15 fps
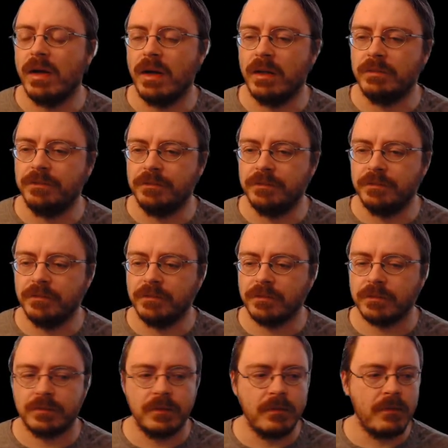Um,
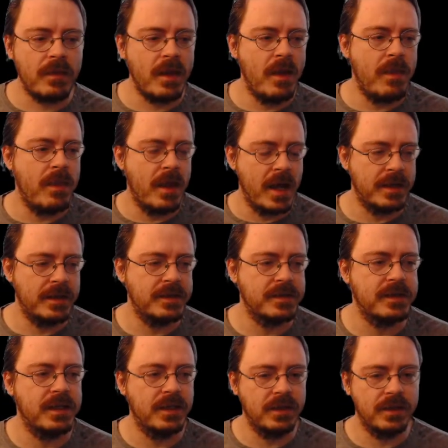and that
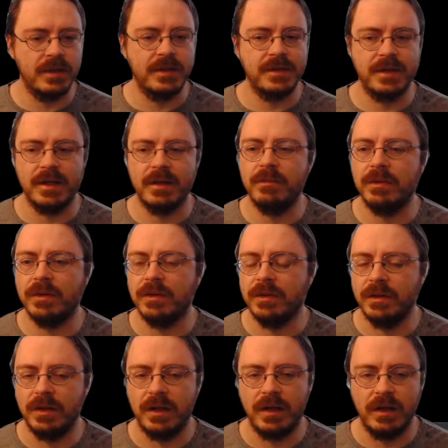is a good
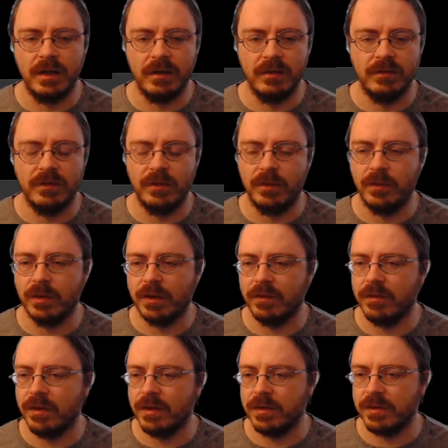example of one
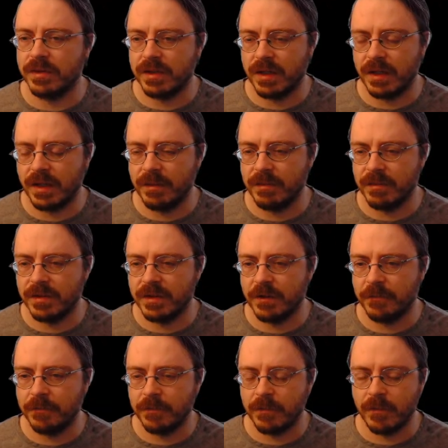of those times.
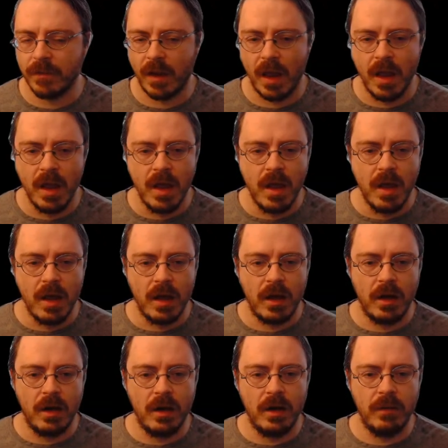
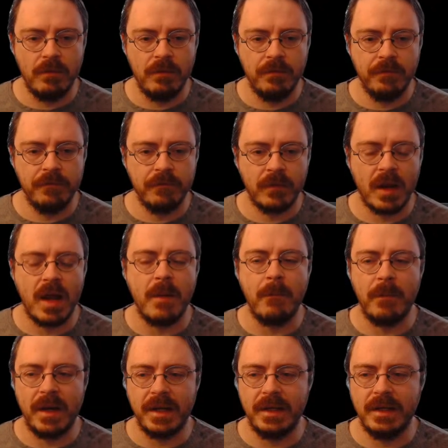I
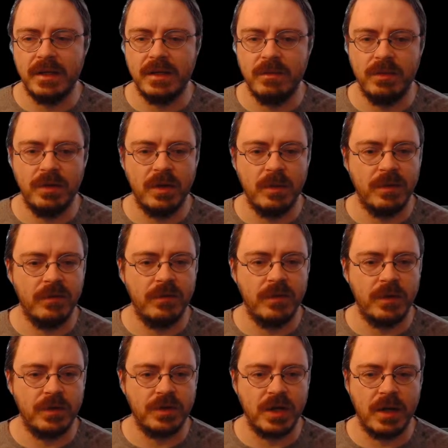might need to boot up the
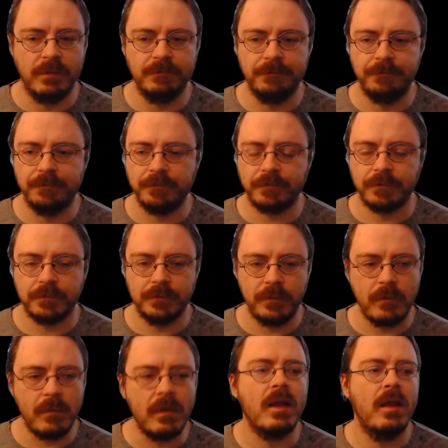Photoshop.
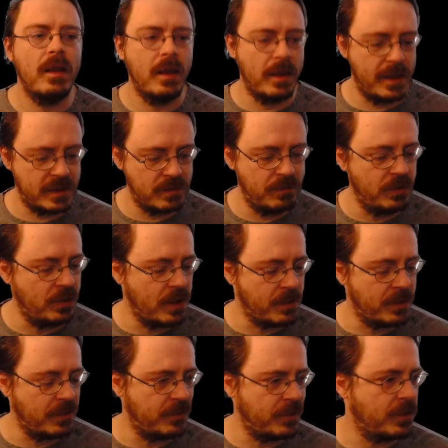Let's boot
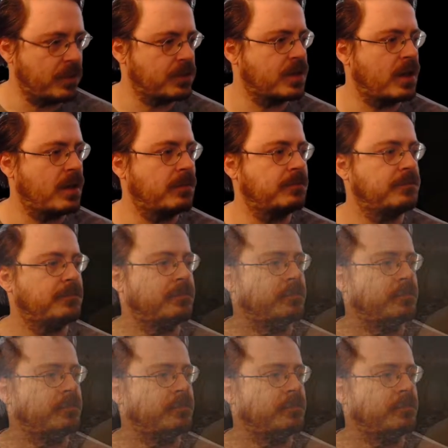up the Photoshop.